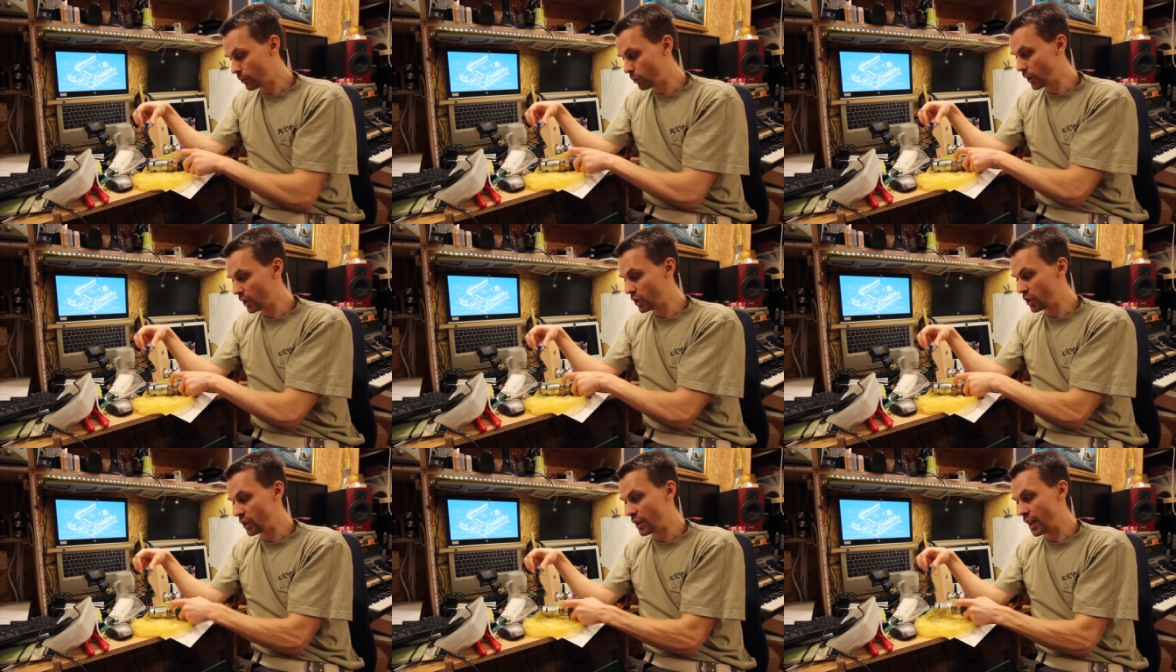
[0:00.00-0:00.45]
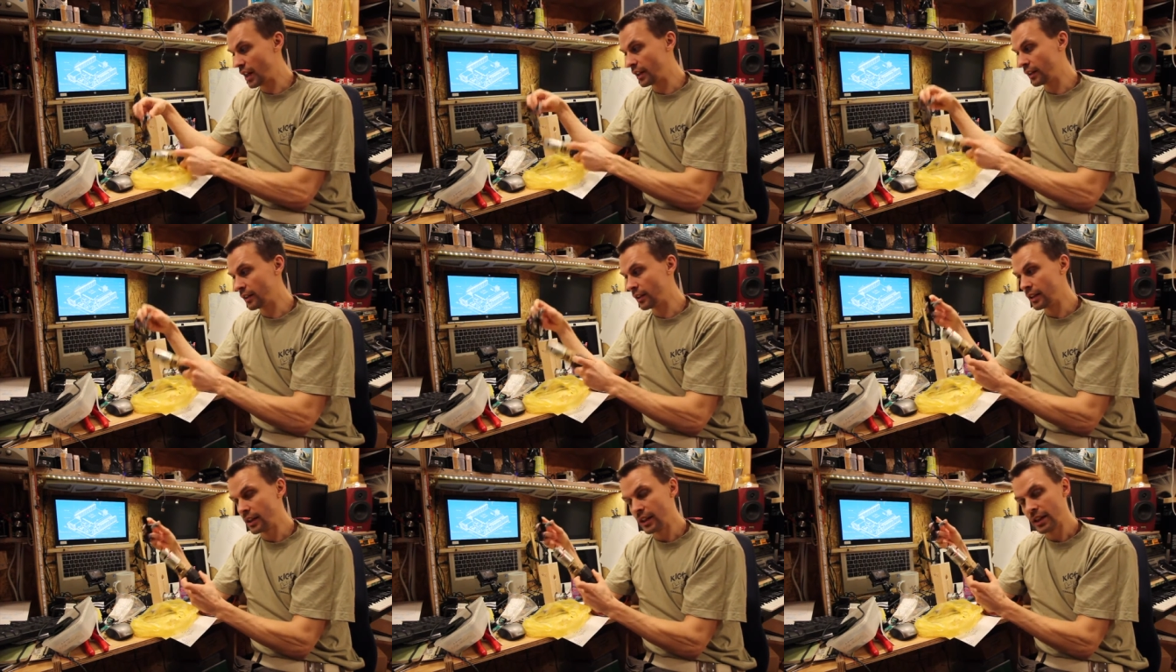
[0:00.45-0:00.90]
which
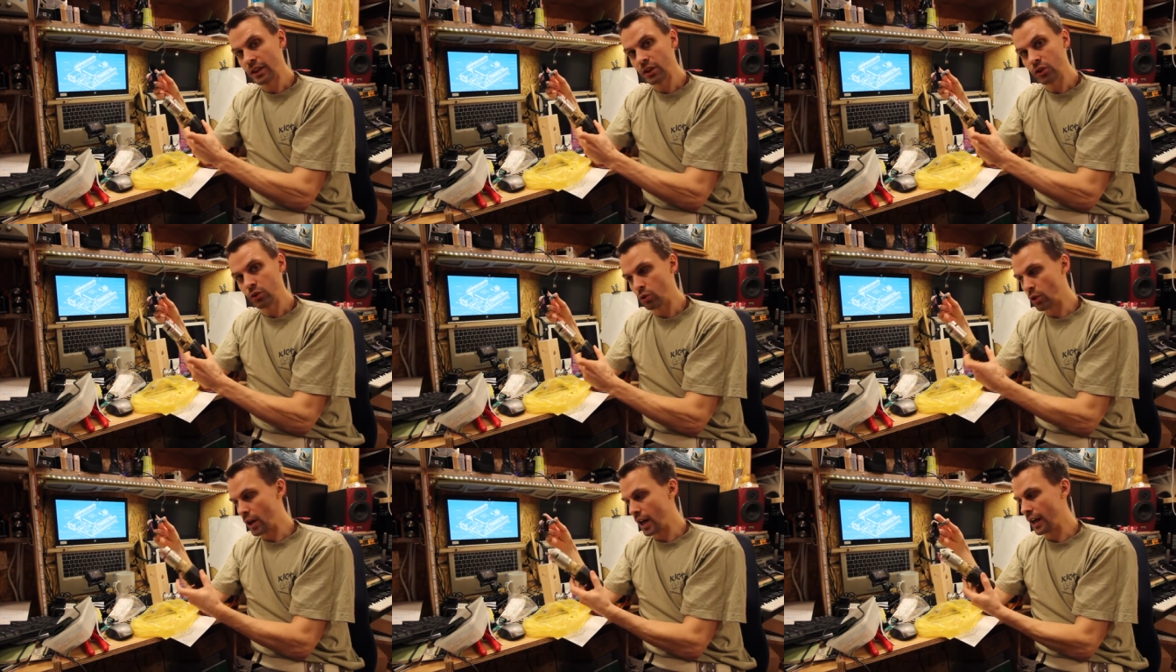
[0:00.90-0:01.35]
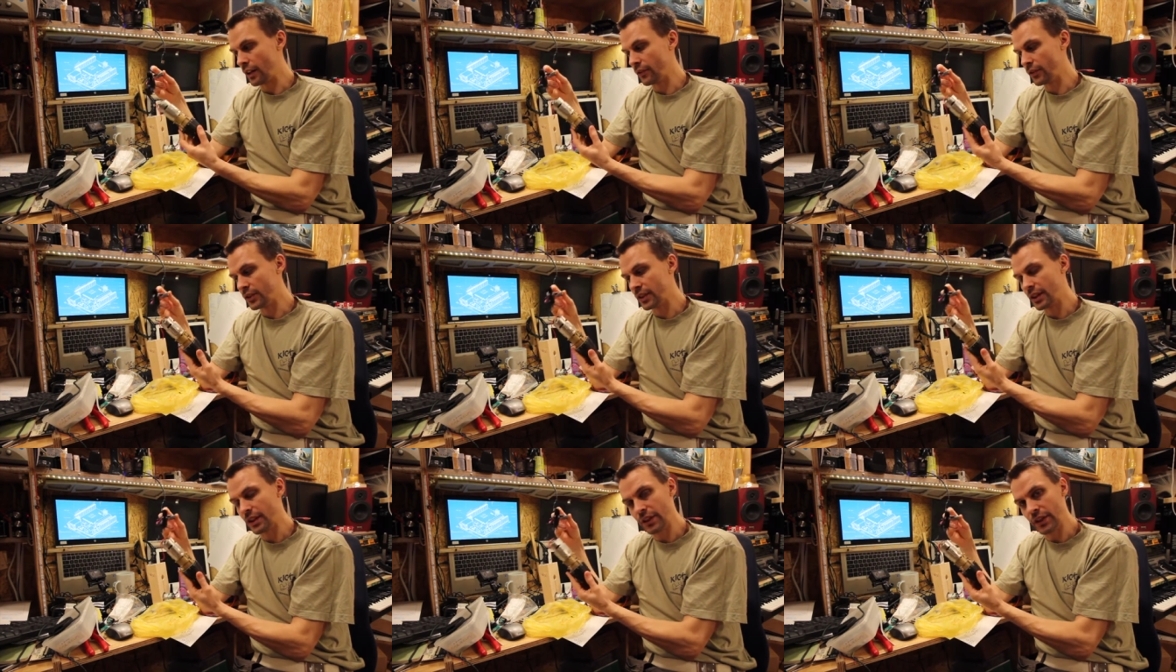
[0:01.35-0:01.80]
then
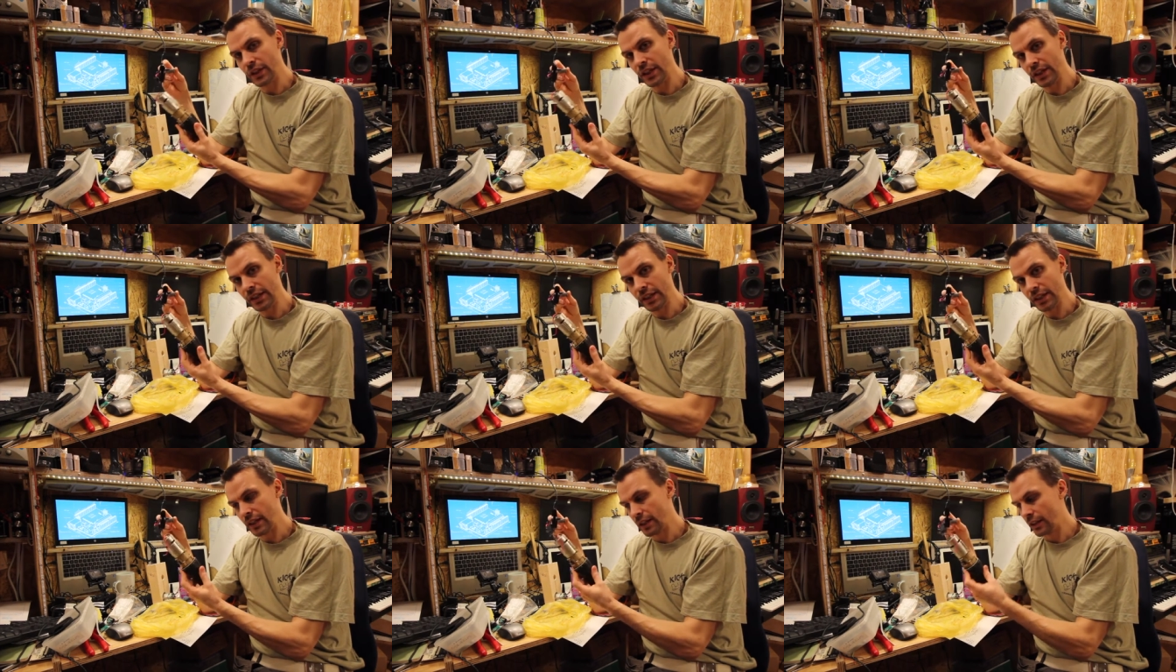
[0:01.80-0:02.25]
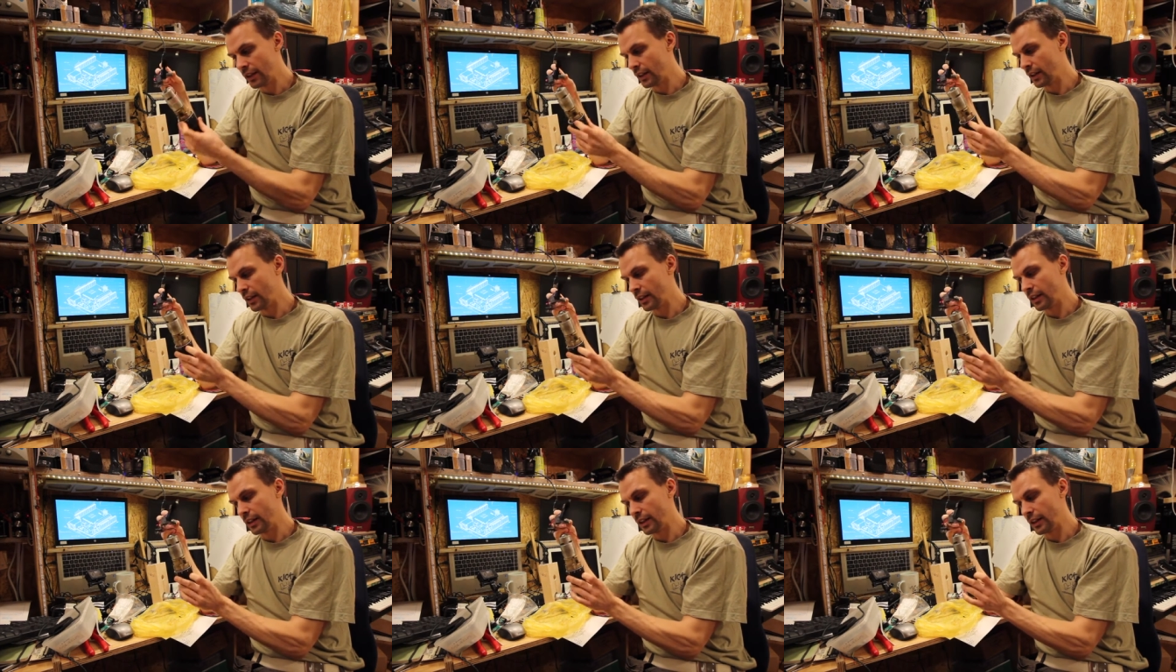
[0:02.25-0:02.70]
drives the
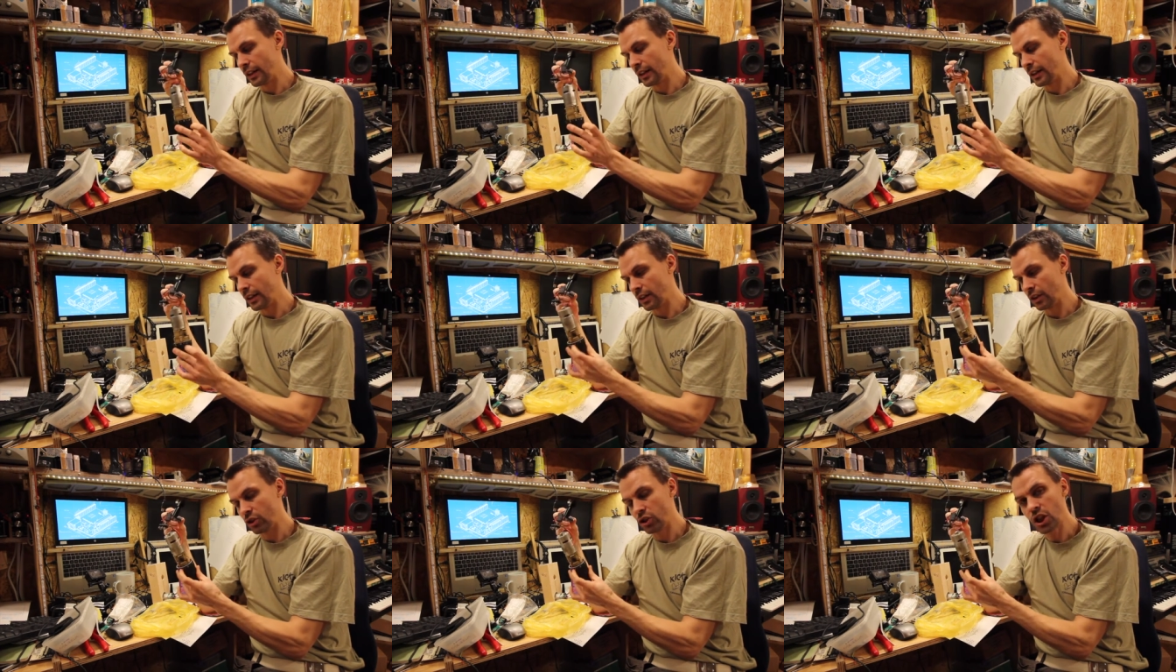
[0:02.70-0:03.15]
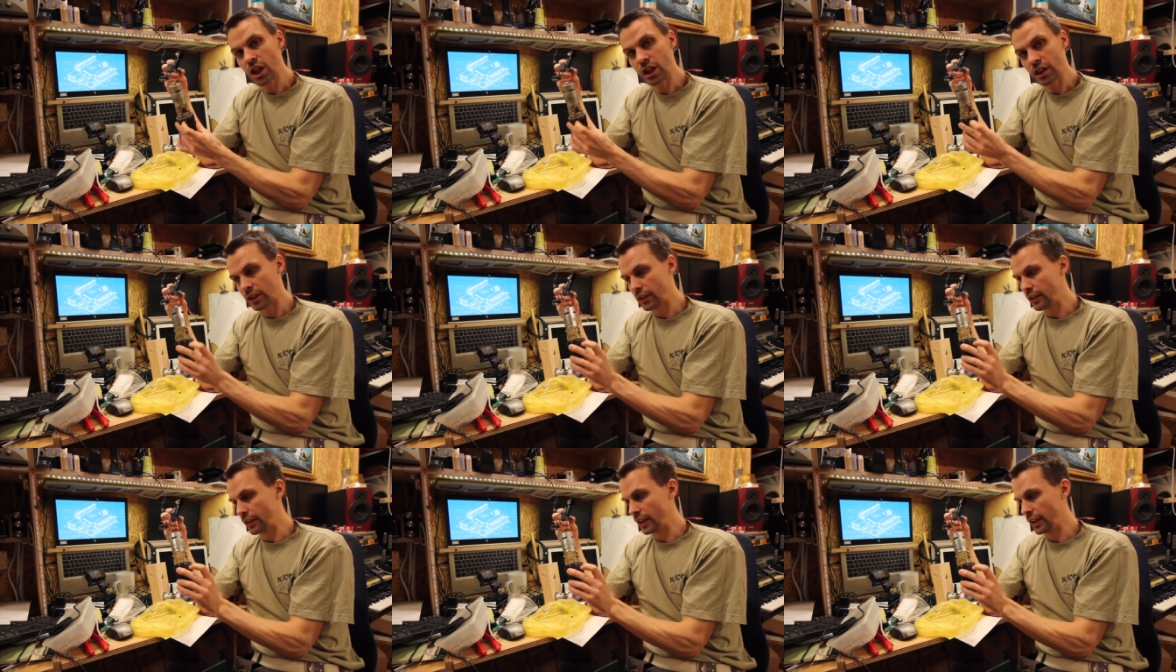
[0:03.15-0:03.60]

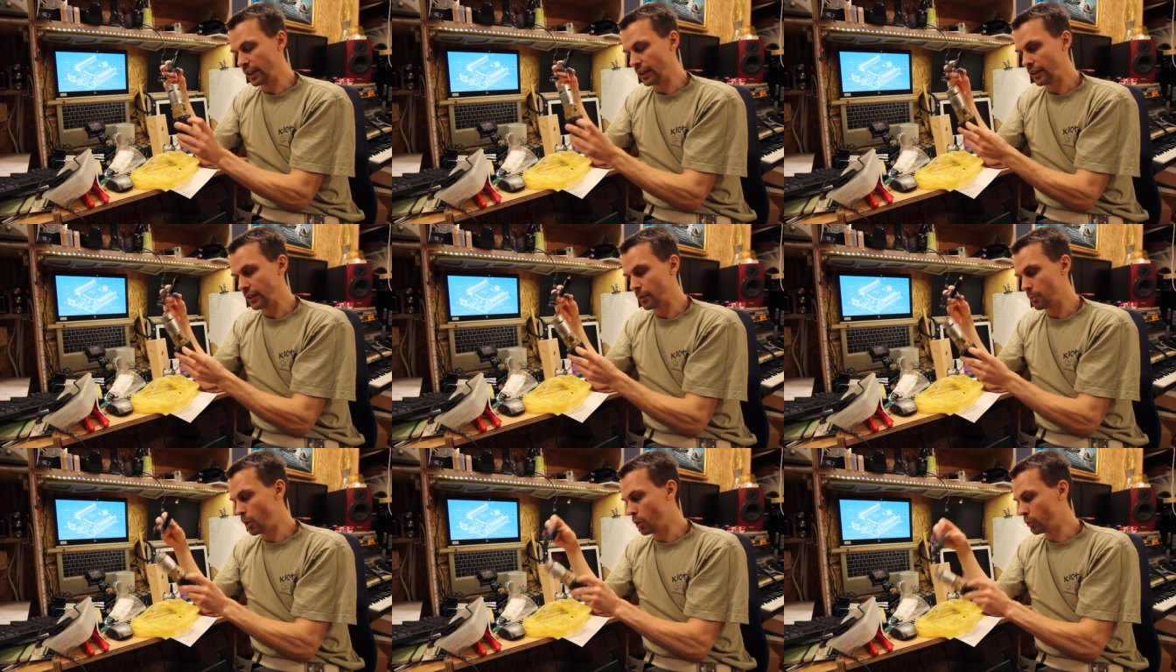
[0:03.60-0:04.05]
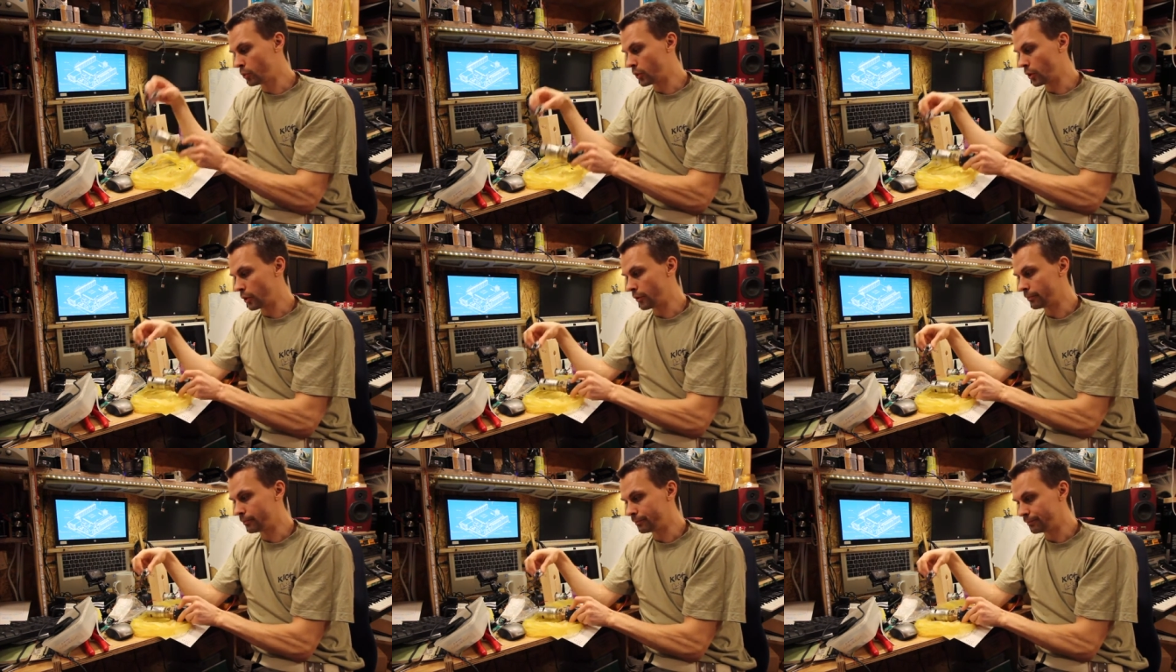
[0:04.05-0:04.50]
chuck, the
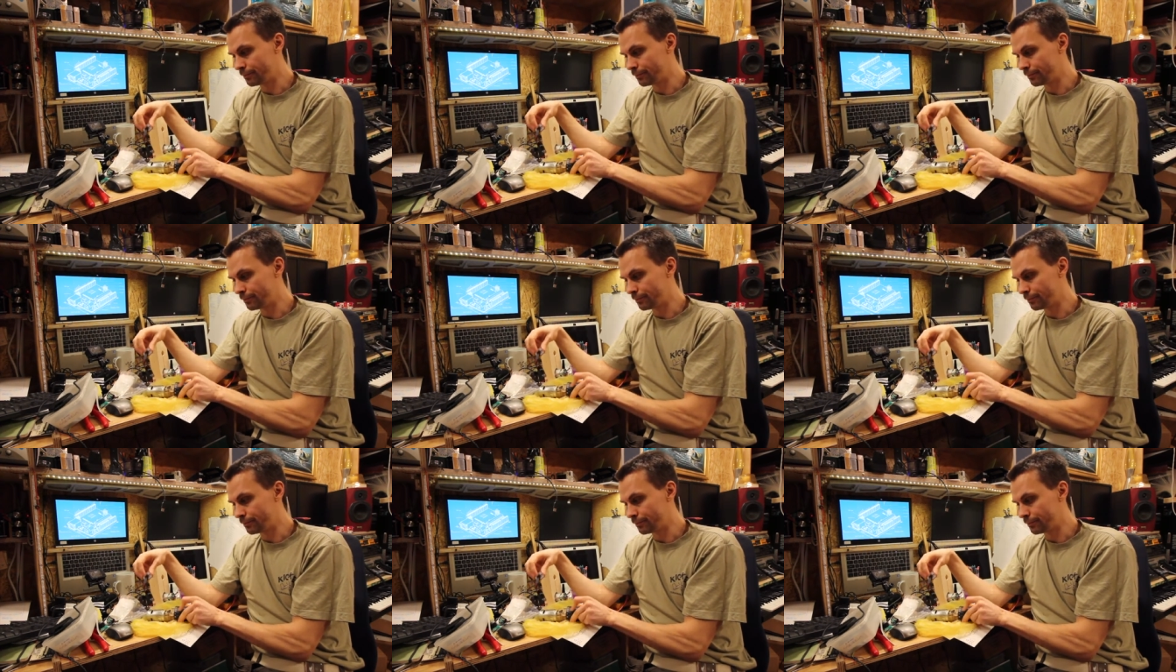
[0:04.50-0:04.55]
motor.